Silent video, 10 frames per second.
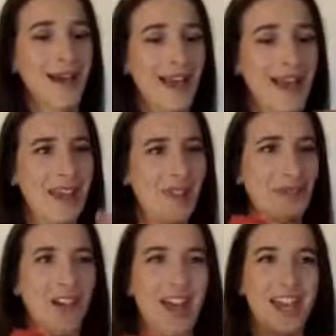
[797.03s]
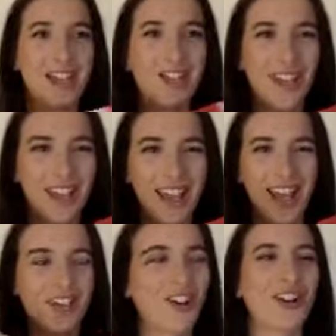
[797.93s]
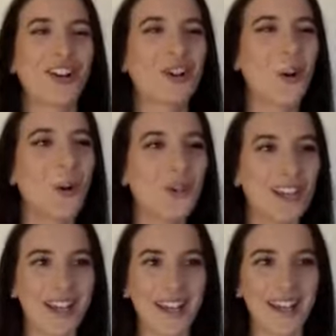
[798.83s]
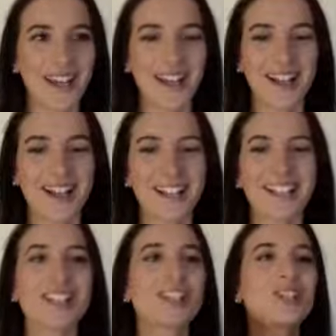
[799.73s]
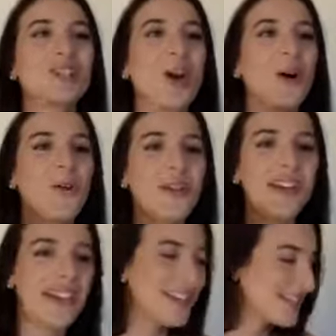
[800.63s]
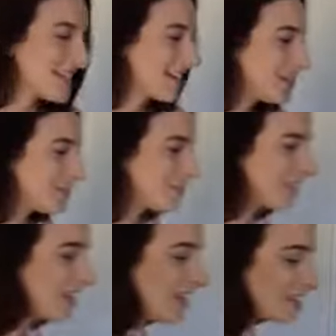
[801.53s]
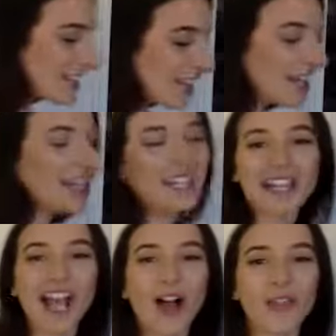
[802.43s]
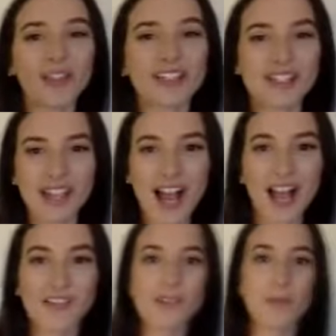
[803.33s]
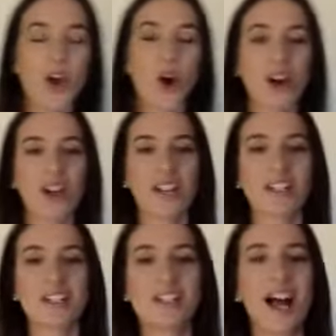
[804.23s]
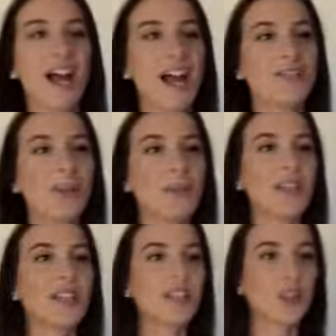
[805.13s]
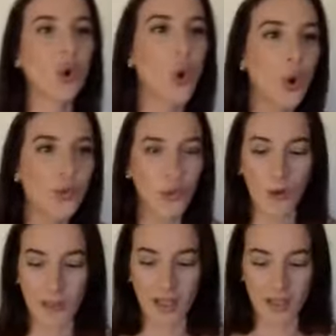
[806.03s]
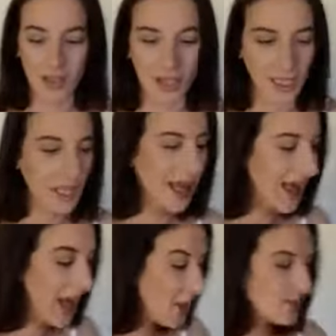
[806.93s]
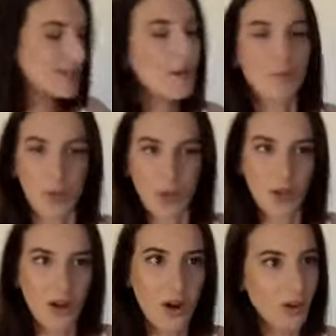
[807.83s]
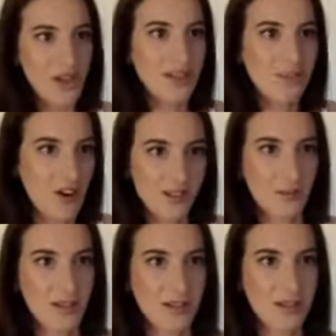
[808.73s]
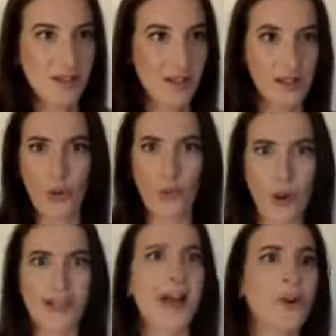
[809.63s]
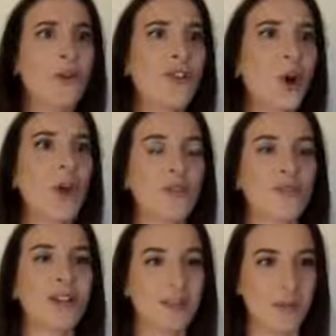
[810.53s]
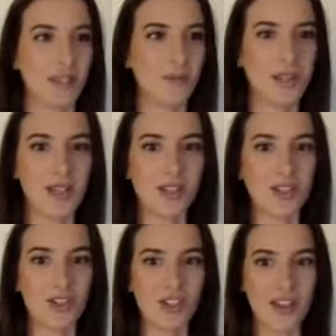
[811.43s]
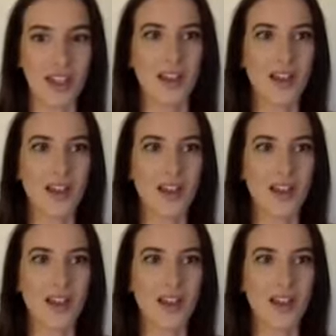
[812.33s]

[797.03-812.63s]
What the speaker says: and a veg, and you're golden. Like, this is so easy. Like, eating healthy does not have to be hard. It does not have to be like this overwhelming thing. Like, how simple are these recipes? Like, I don't even call them recipes because they're just like